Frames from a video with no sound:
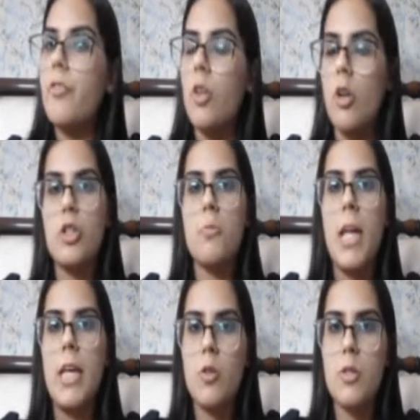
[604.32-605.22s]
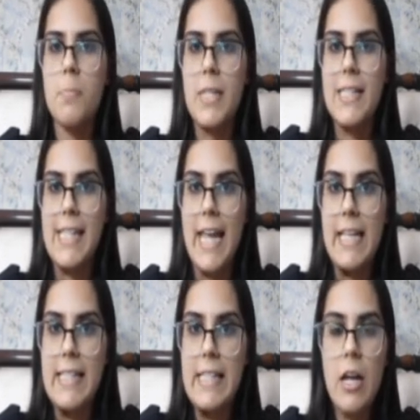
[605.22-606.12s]
not to make those
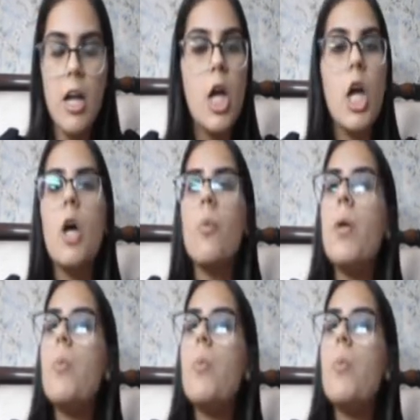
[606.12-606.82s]
mistakes. We